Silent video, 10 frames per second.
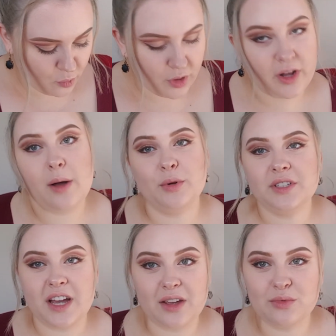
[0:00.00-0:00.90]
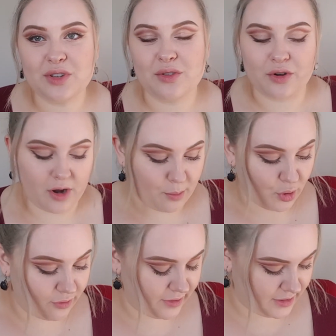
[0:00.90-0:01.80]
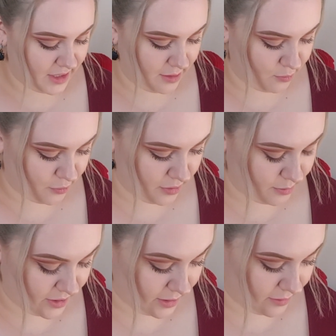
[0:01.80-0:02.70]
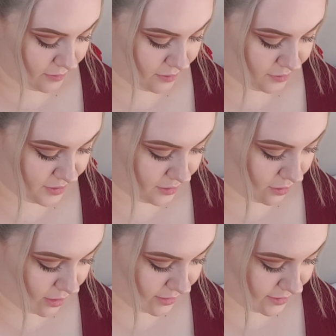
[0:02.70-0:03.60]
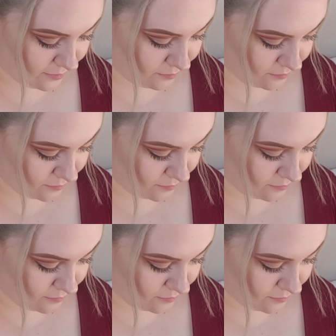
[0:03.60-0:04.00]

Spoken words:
worn a couple times, so they're not perfect anymore, but they're still awesome.